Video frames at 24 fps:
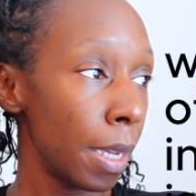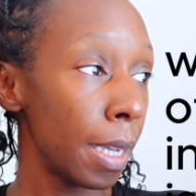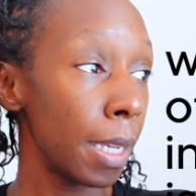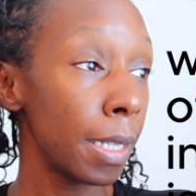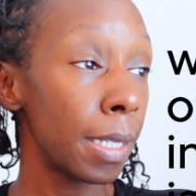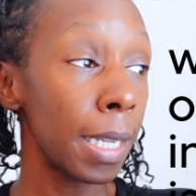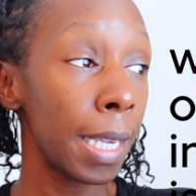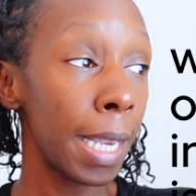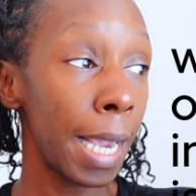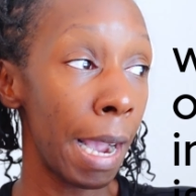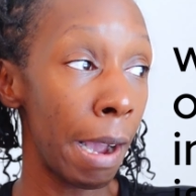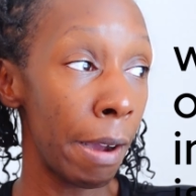is
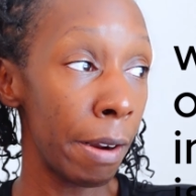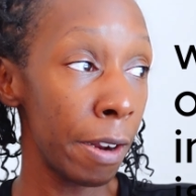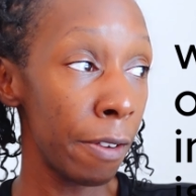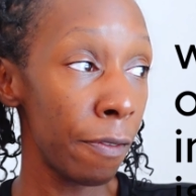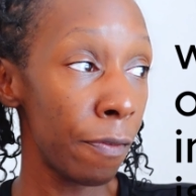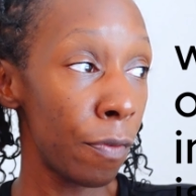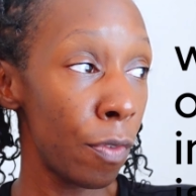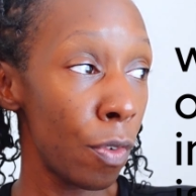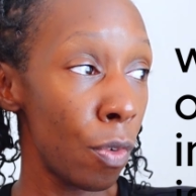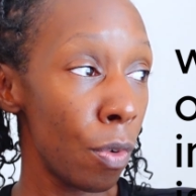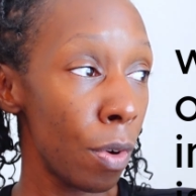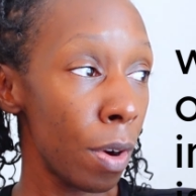accounted
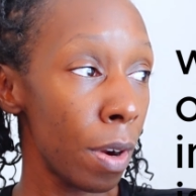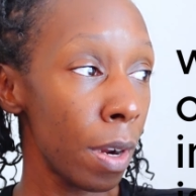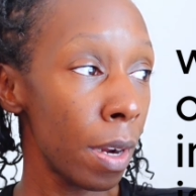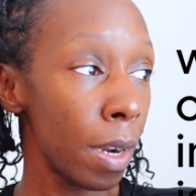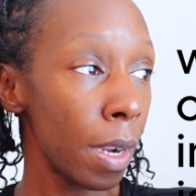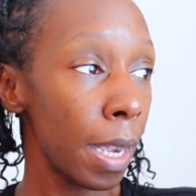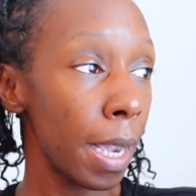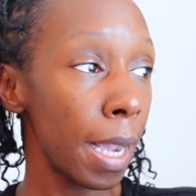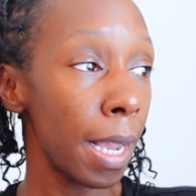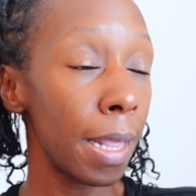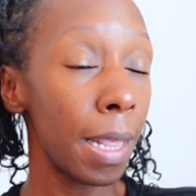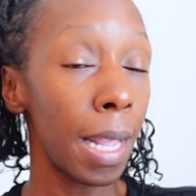
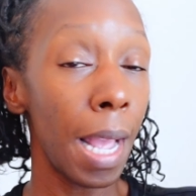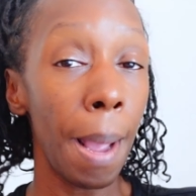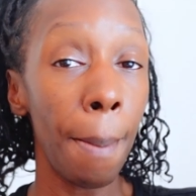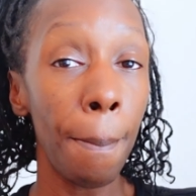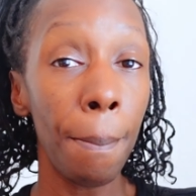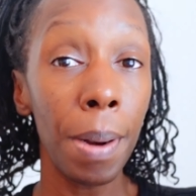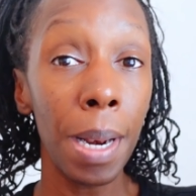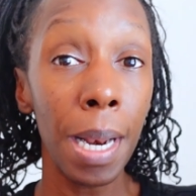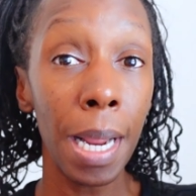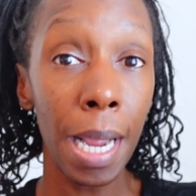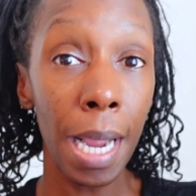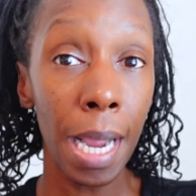for and
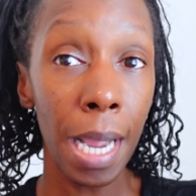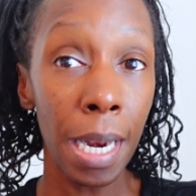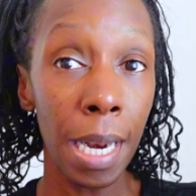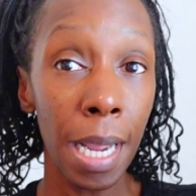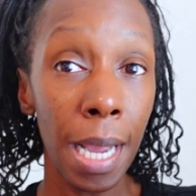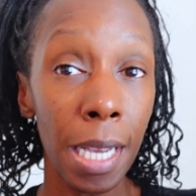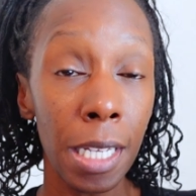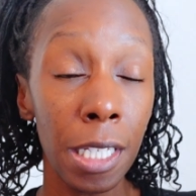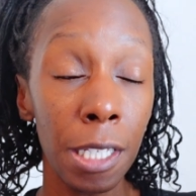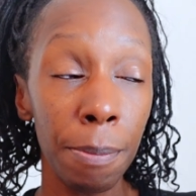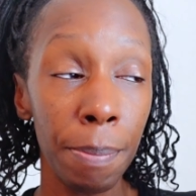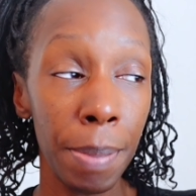that planned
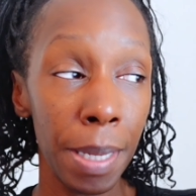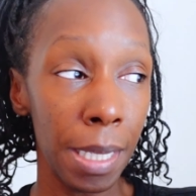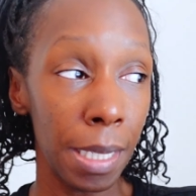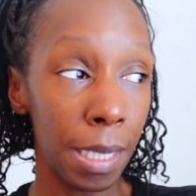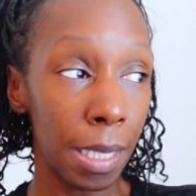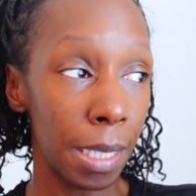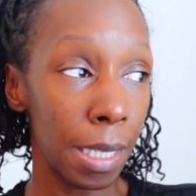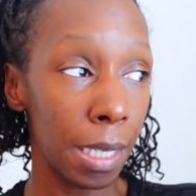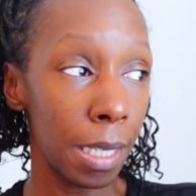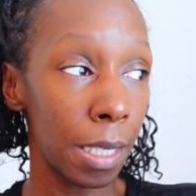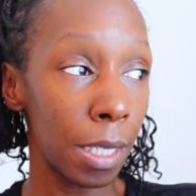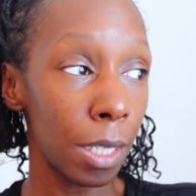
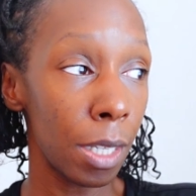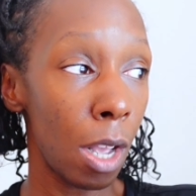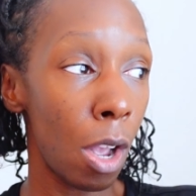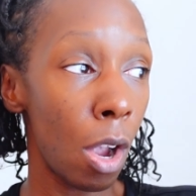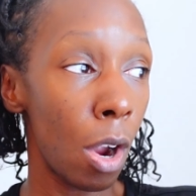expenses